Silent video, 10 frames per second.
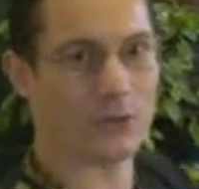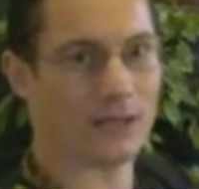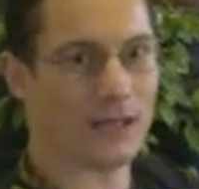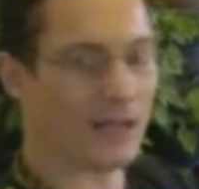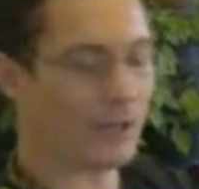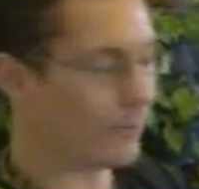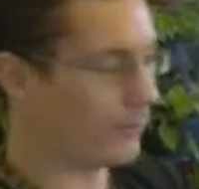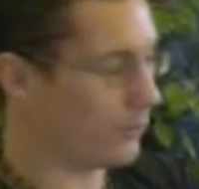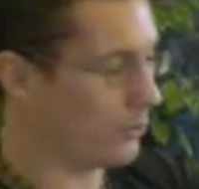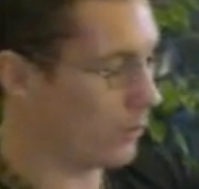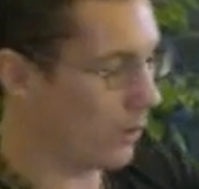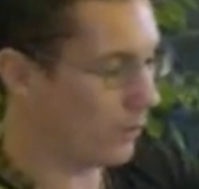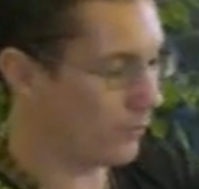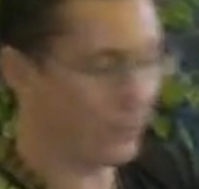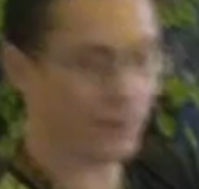doing a review
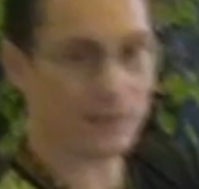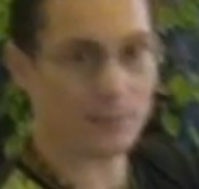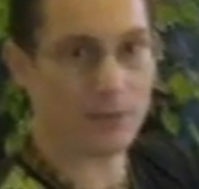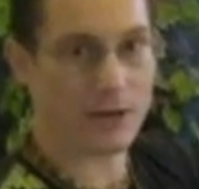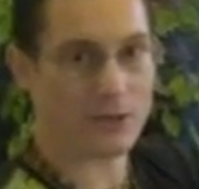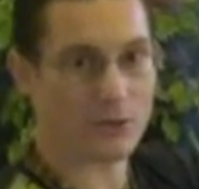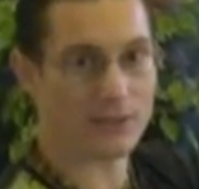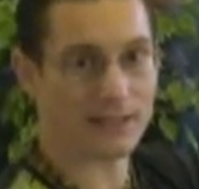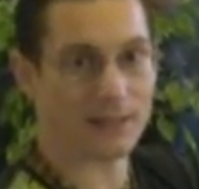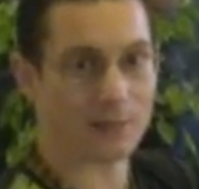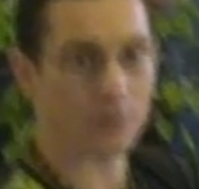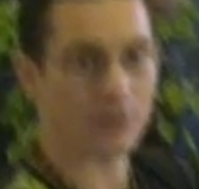of one of these brand new Tilaka